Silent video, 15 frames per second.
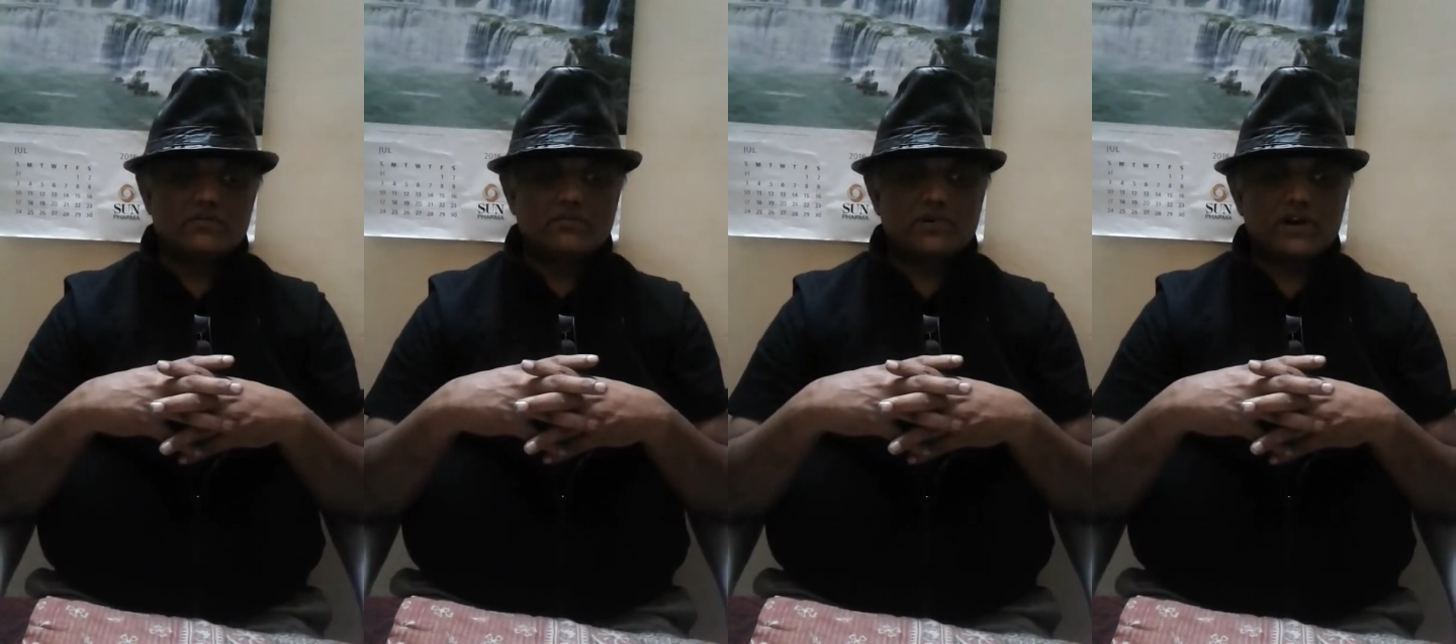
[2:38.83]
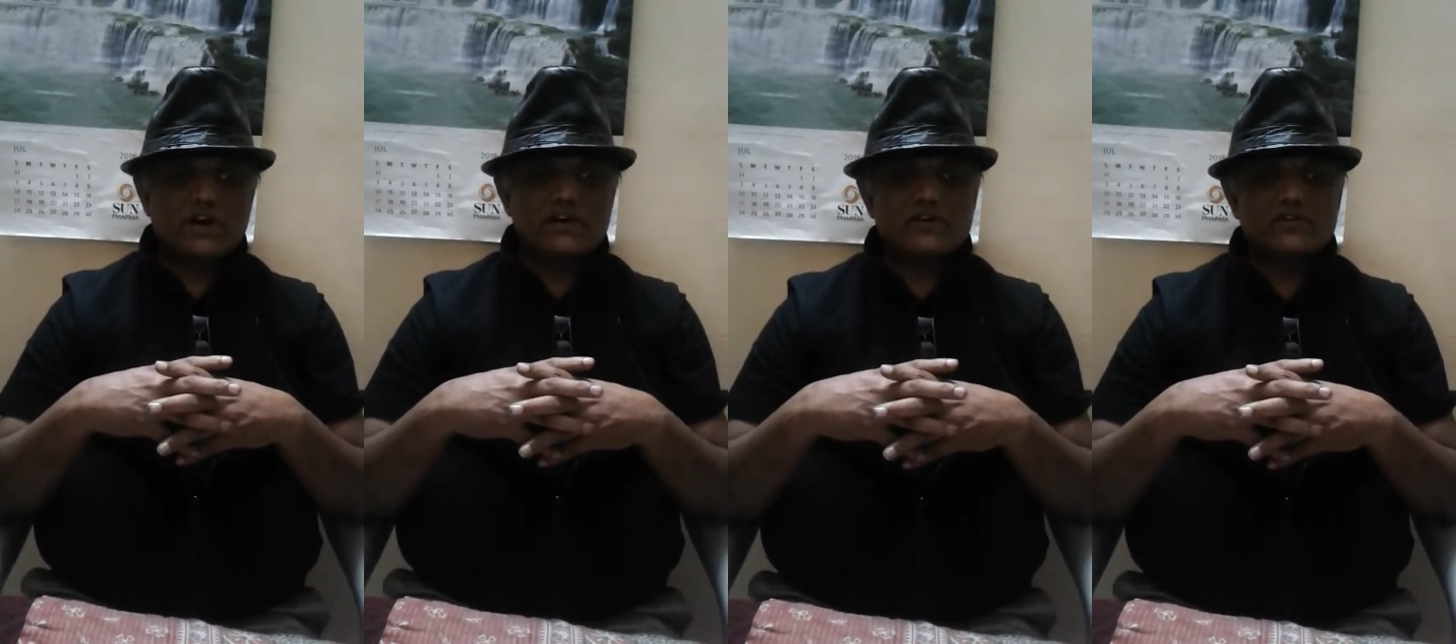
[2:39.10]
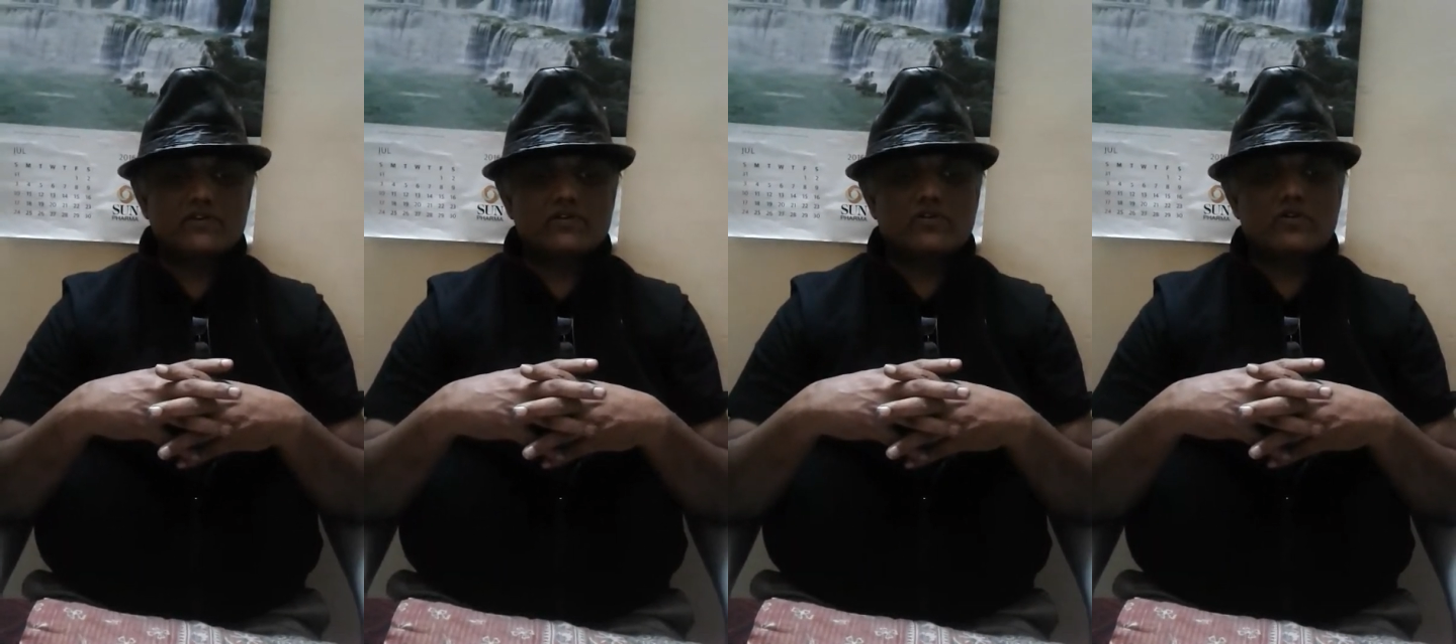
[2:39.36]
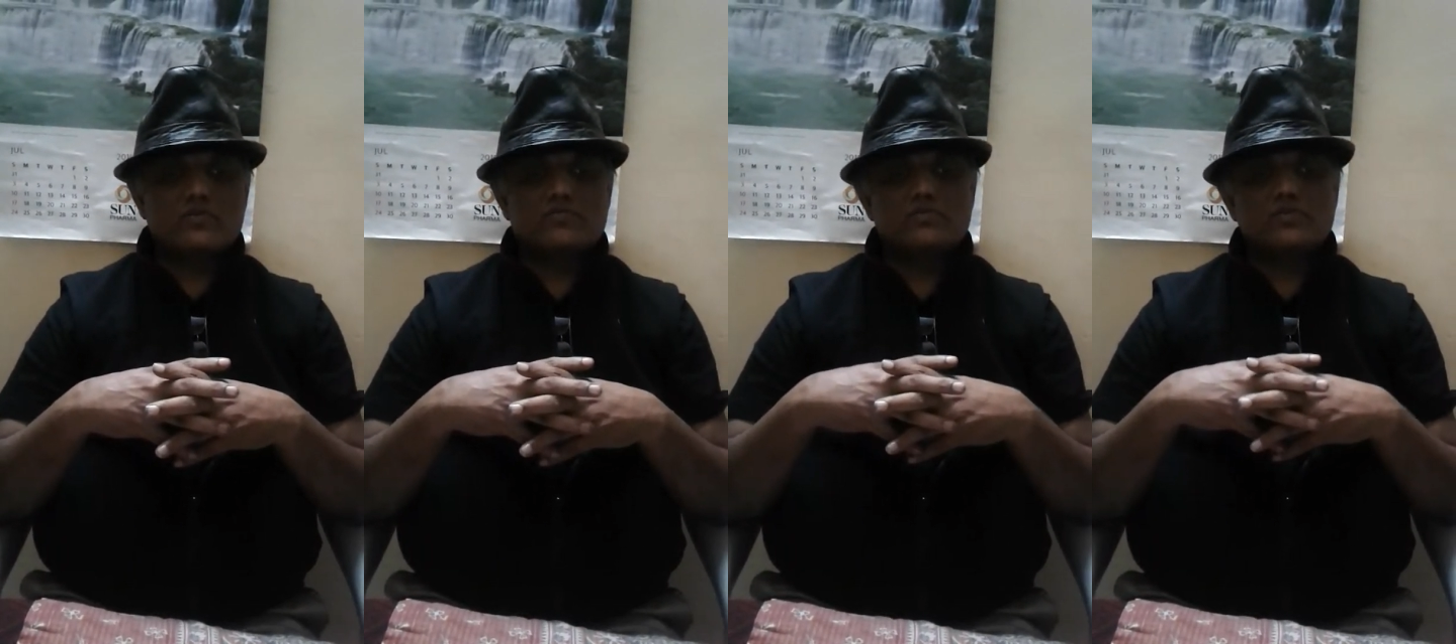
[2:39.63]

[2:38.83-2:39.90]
prior or